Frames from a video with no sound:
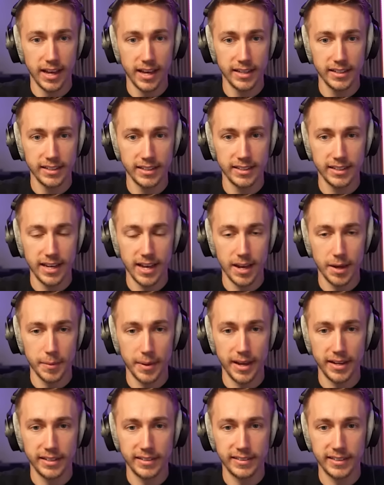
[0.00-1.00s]
Okay, yeah.
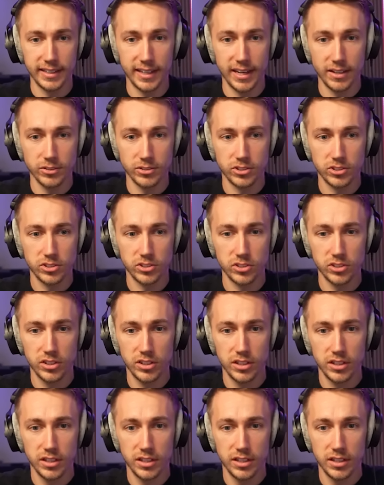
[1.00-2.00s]
Anything else?
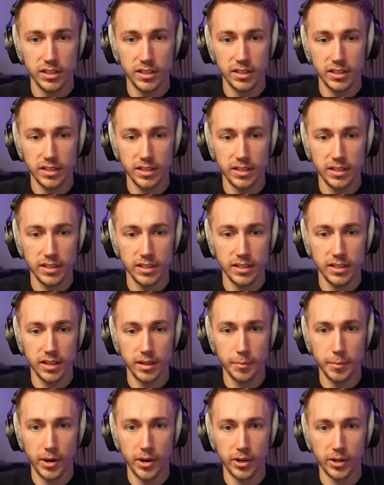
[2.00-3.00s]

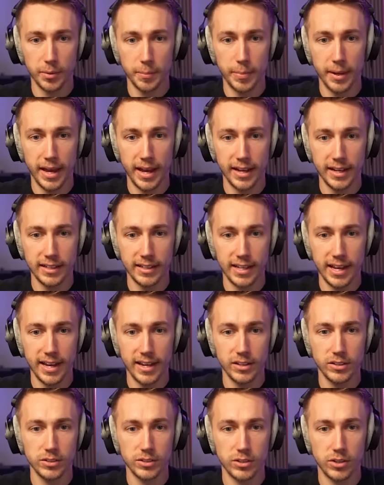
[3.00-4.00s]
American Pale Ale.